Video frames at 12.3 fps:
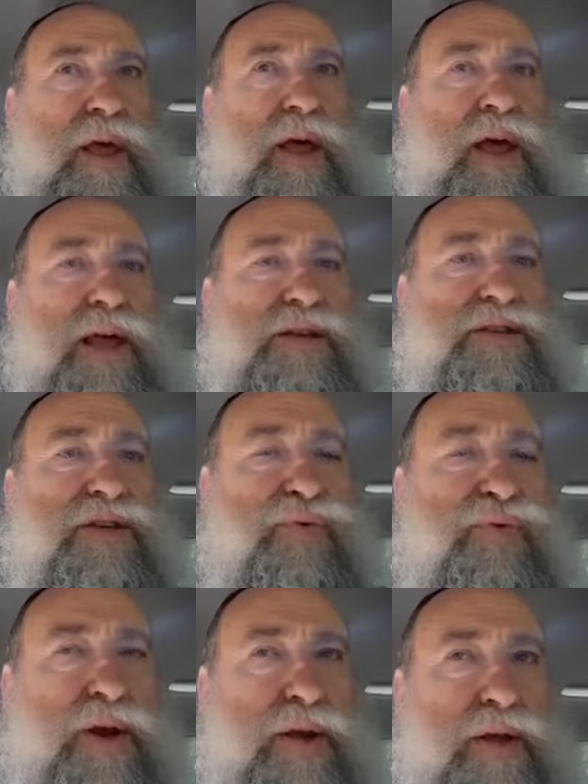and as he's
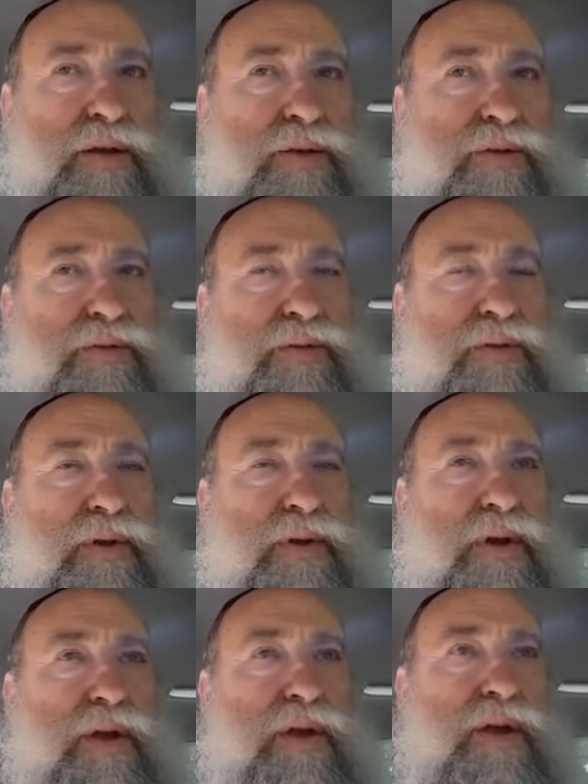running,
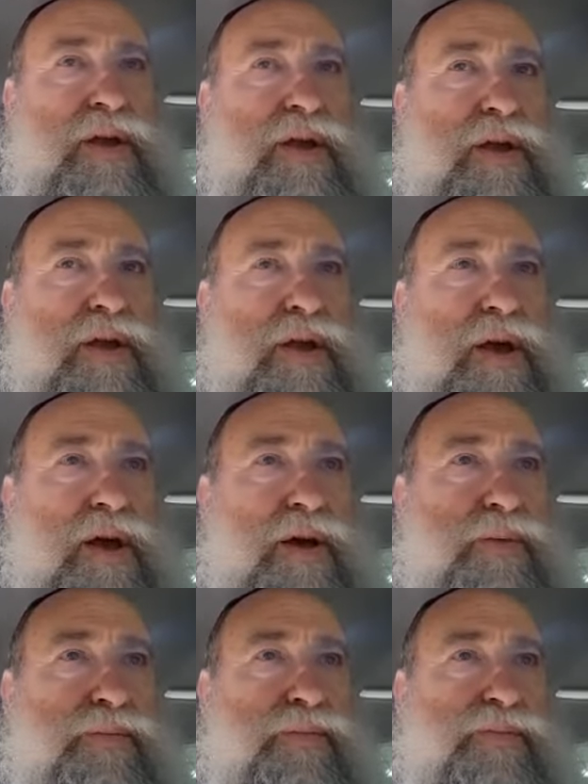he
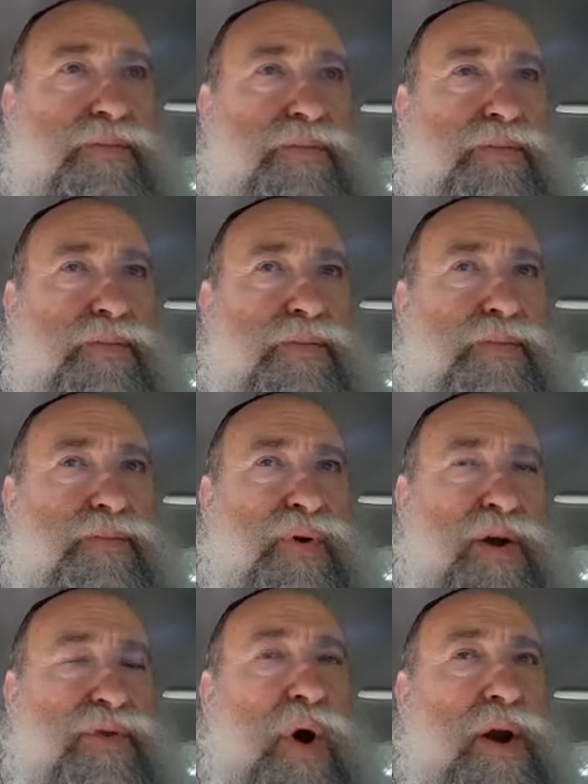
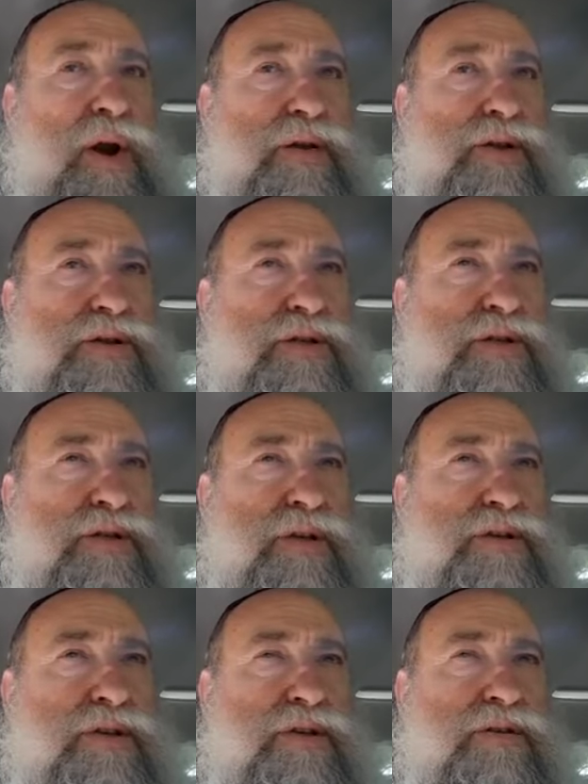Private Wanniger
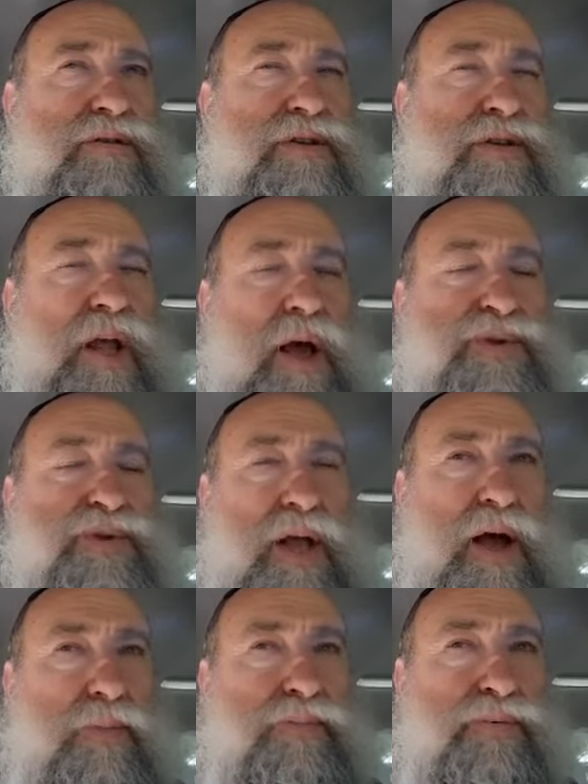says, "Stop,
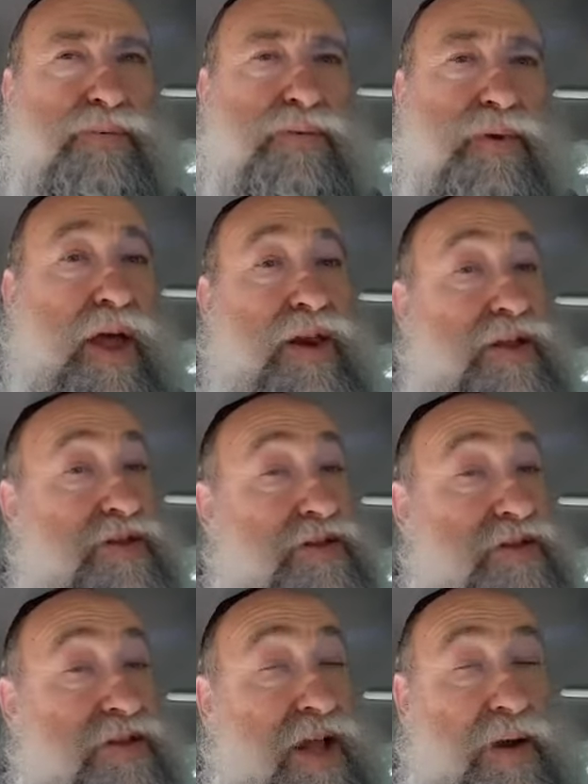stop," and he
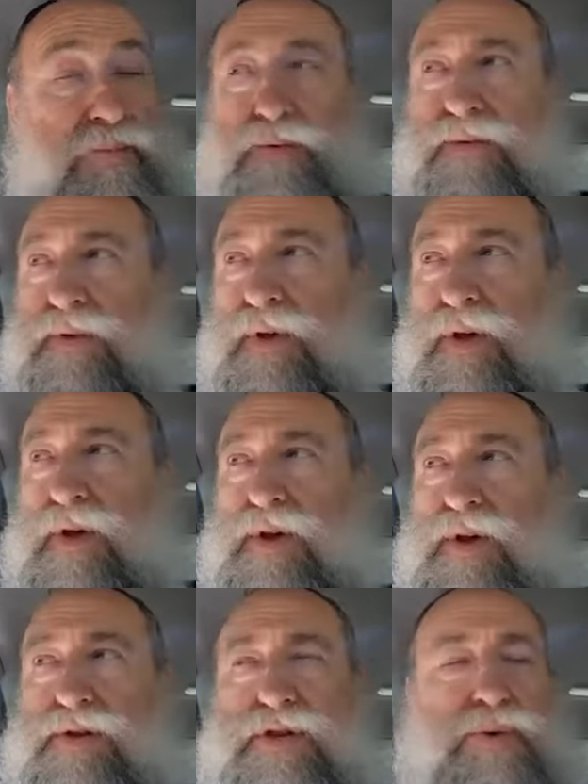doesn't stop.
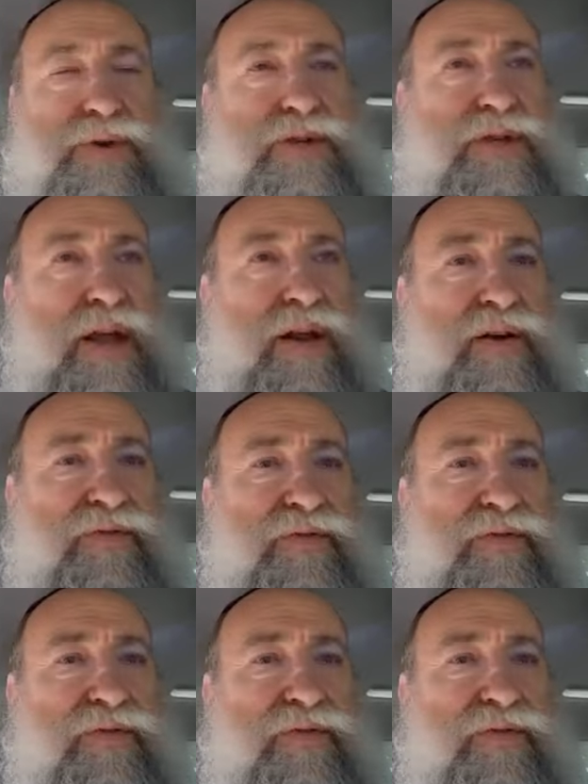So instead of